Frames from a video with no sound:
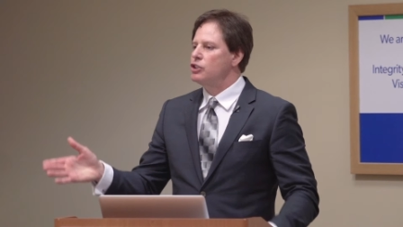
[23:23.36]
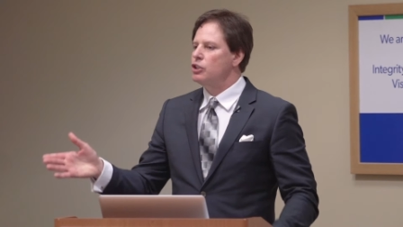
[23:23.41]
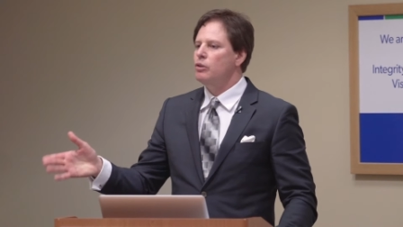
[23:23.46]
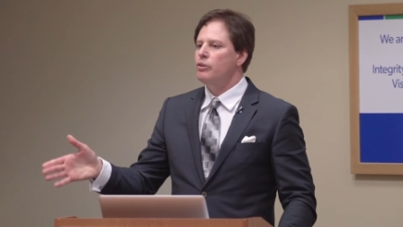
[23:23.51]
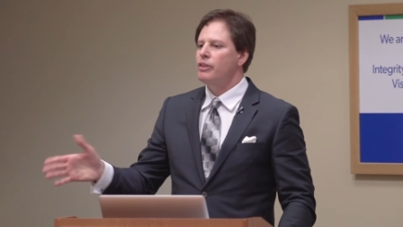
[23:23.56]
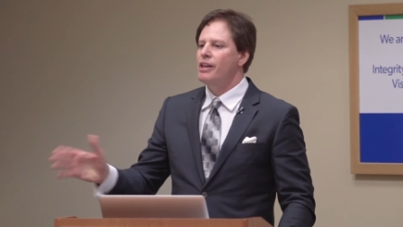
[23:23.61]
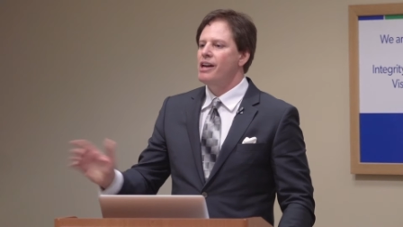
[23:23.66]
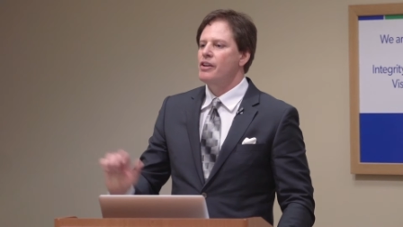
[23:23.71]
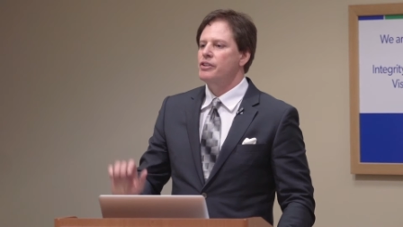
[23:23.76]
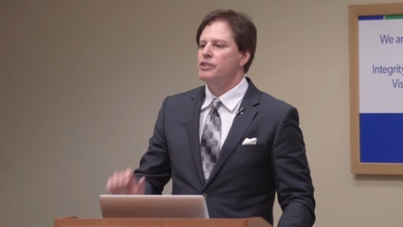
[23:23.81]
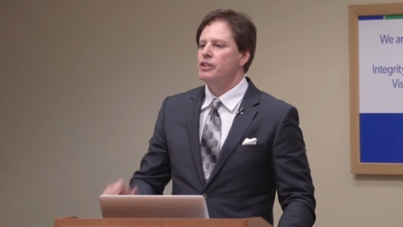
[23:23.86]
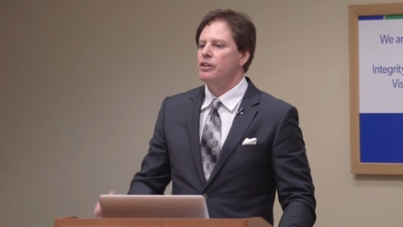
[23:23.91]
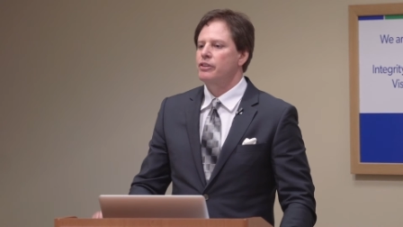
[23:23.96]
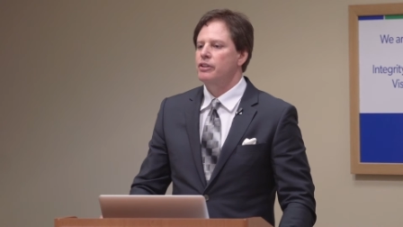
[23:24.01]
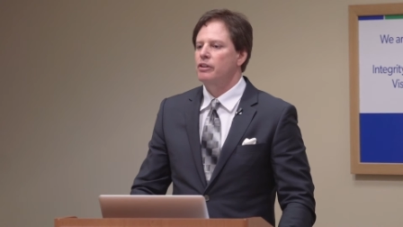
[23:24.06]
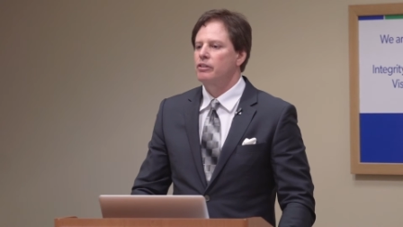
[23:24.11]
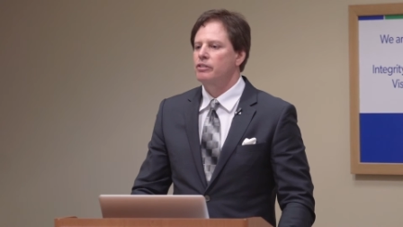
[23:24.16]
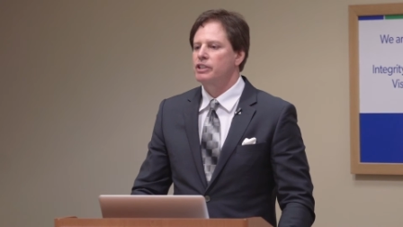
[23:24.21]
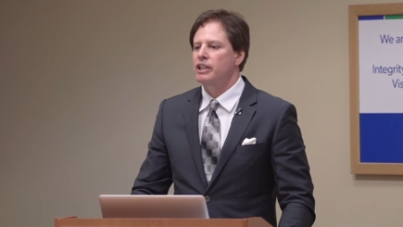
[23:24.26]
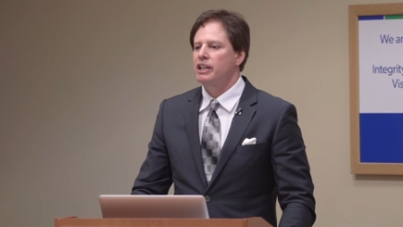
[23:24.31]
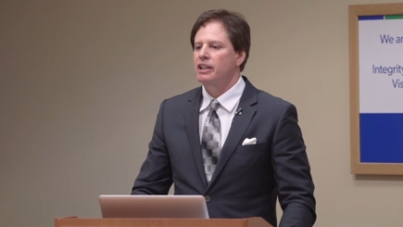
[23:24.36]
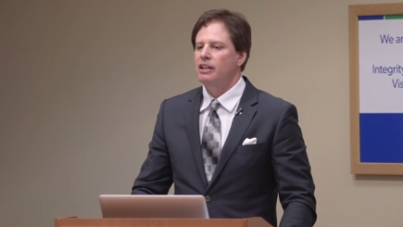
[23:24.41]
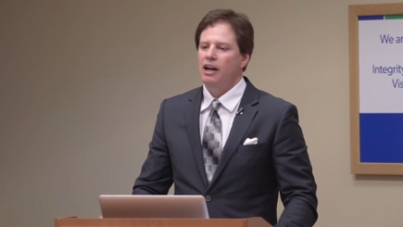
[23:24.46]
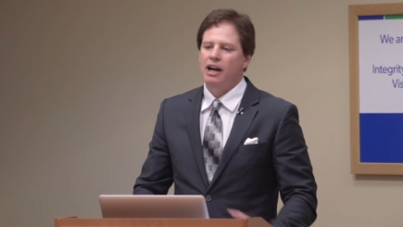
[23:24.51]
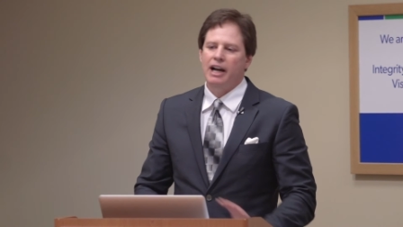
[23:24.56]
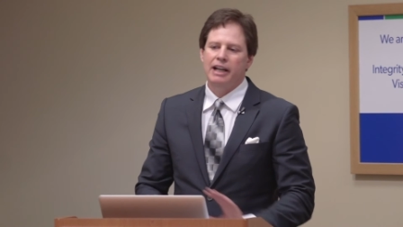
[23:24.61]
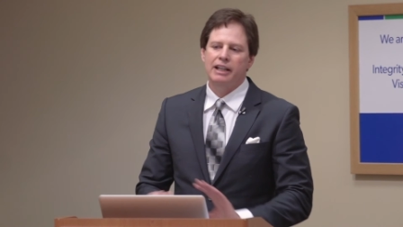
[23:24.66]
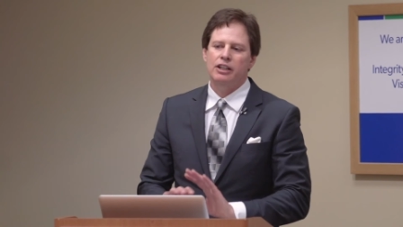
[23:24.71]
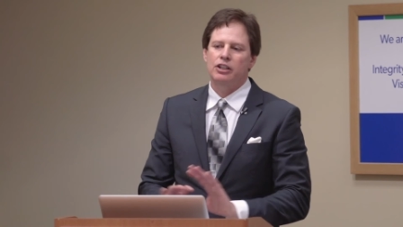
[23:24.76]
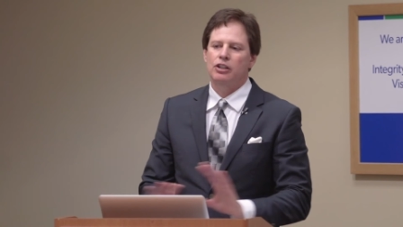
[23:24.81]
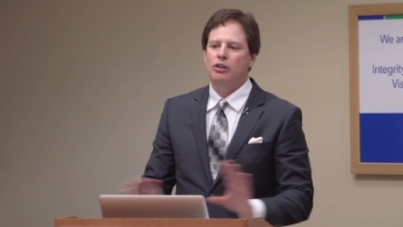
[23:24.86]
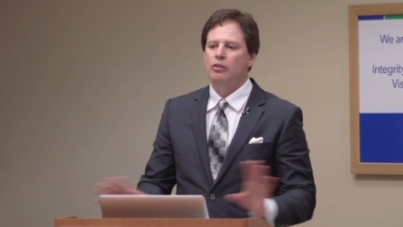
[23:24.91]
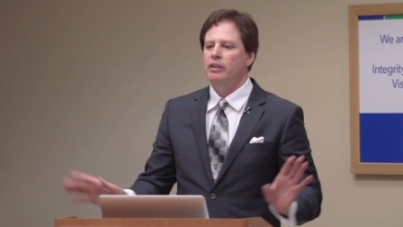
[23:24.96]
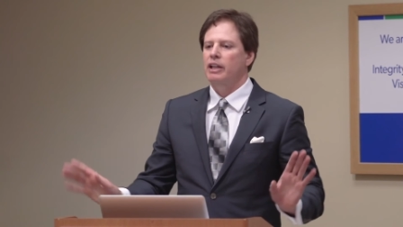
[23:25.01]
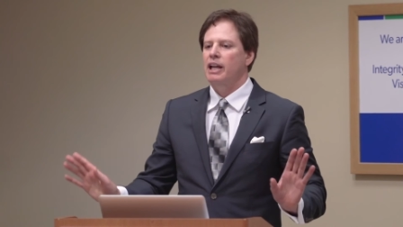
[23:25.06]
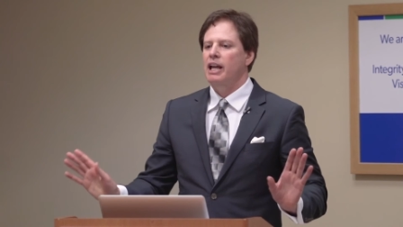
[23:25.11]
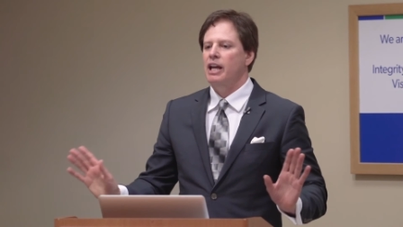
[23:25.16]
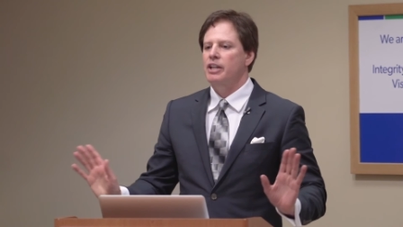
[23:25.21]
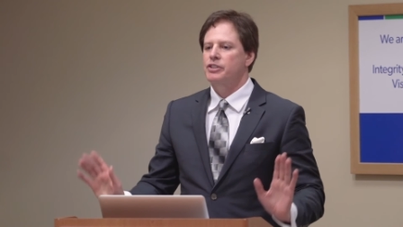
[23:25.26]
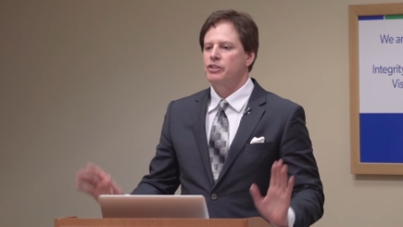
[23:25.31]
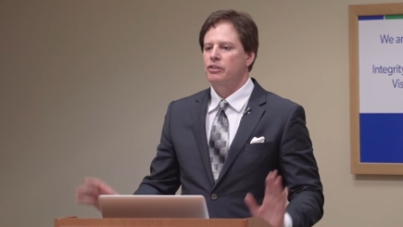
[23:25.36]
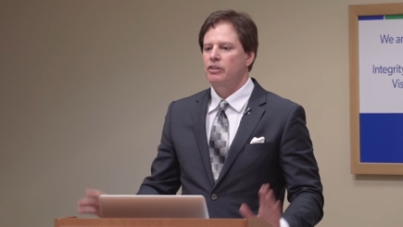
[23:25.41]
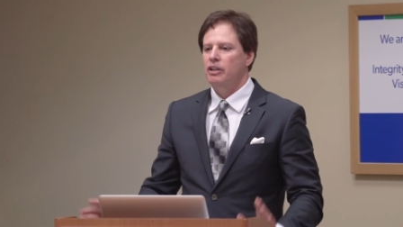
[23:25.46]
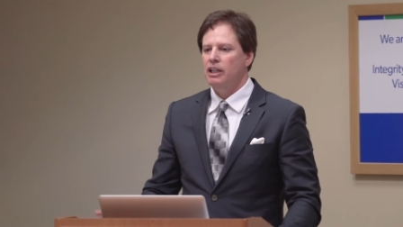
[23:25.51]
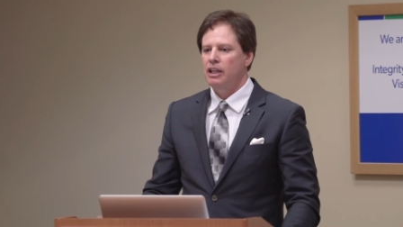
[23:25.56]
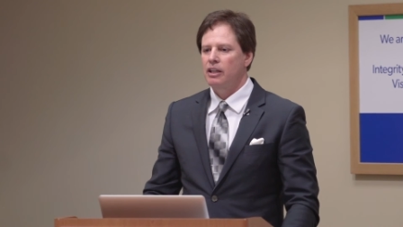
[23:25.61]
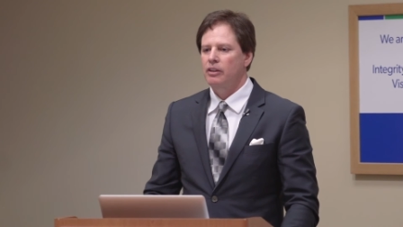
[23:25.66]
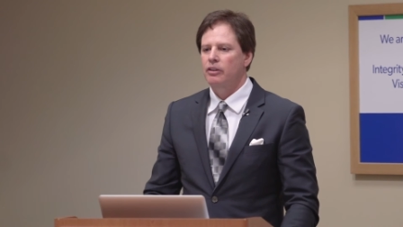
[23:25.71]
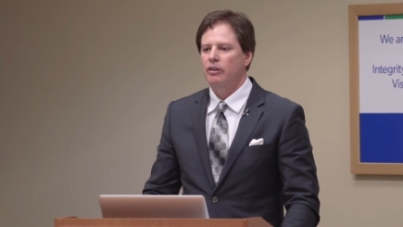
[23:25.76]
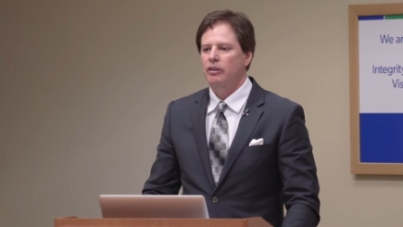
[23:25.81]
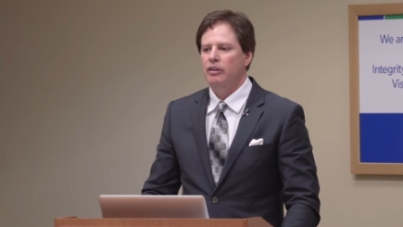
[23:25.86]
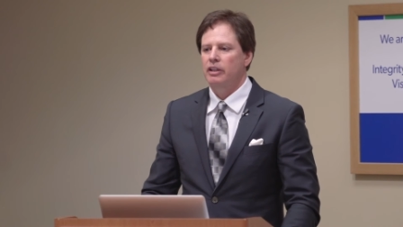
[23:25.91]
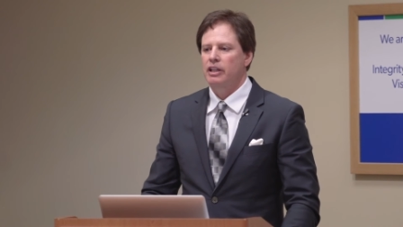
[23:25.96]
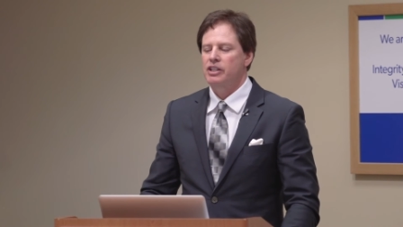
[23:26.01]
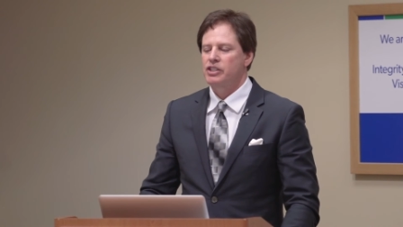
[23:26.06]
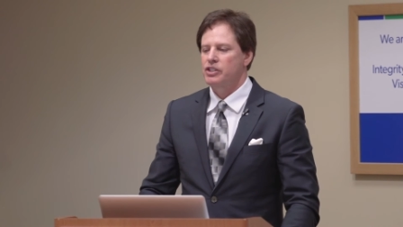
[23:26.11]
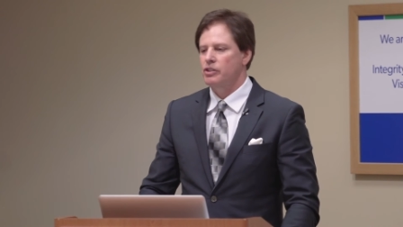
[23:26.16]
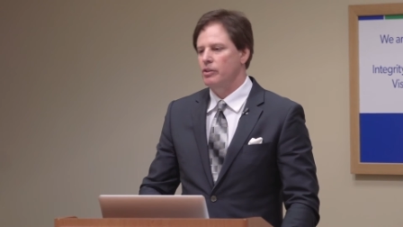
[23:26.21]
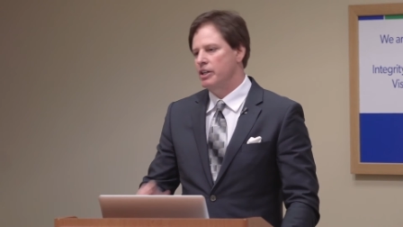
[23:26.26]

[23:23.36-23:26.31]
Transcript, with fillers: In 2013, I didn't know the answer to either of these,